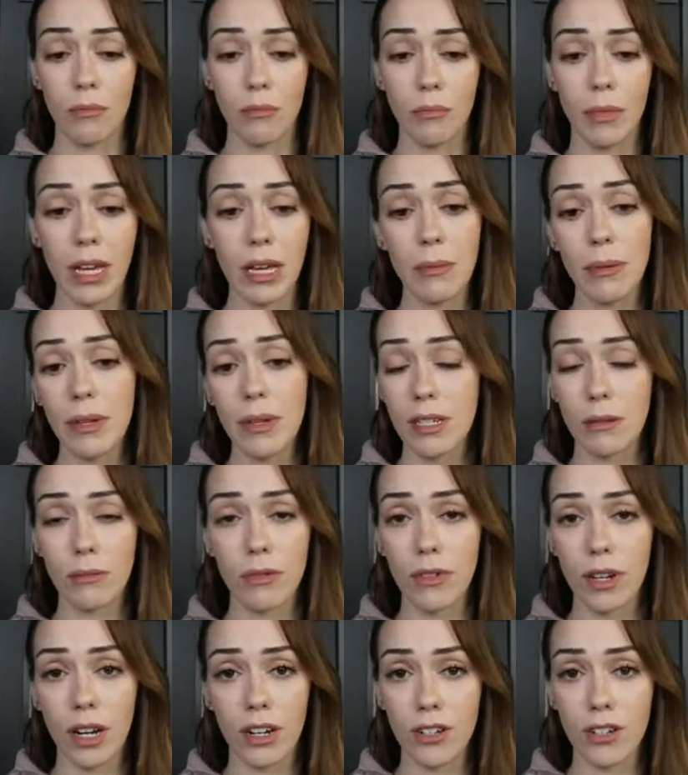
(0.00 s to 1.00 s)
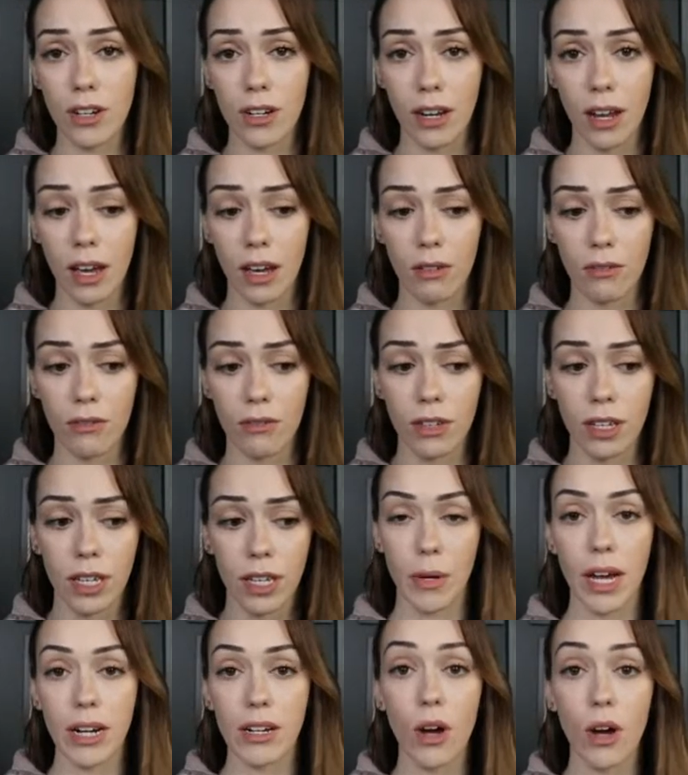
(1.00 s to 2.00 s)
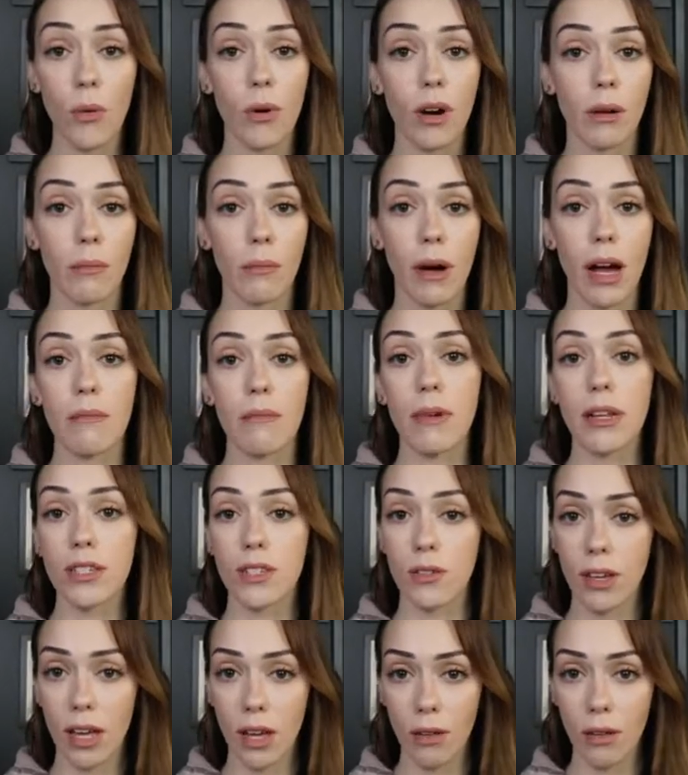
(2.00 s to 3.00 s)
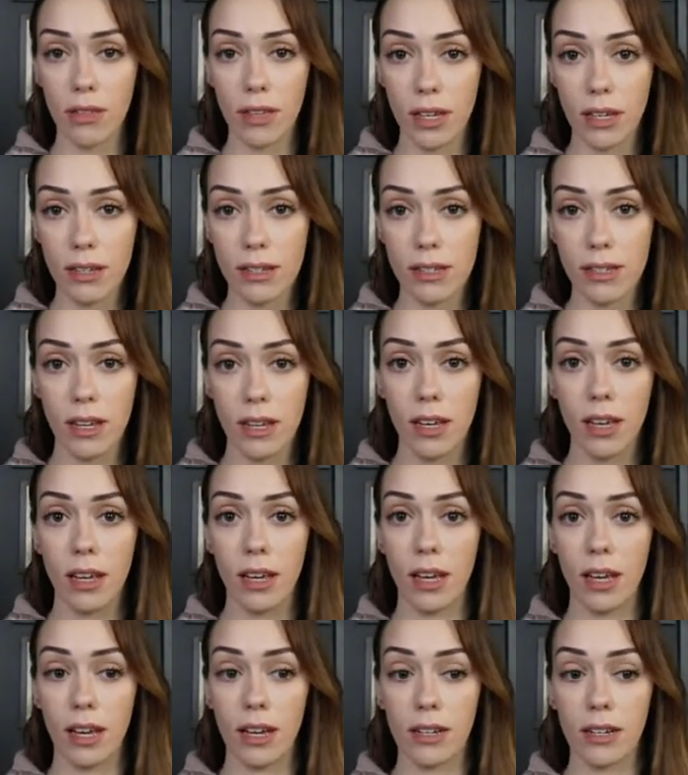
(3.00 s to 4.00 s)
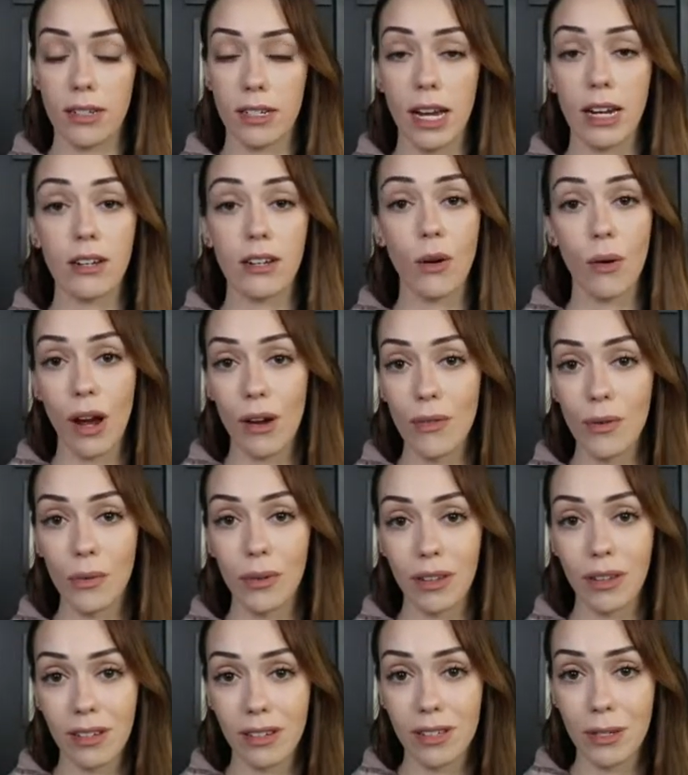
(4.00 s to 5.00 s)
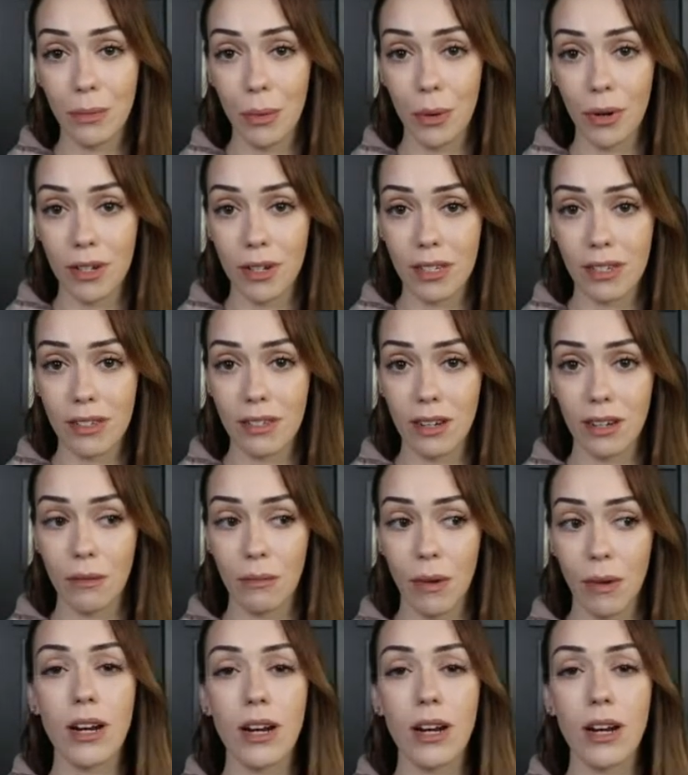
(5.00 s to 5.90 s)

Maybe some of it I shouldn't have, but I know where my mental health is and I know I have a really good support system.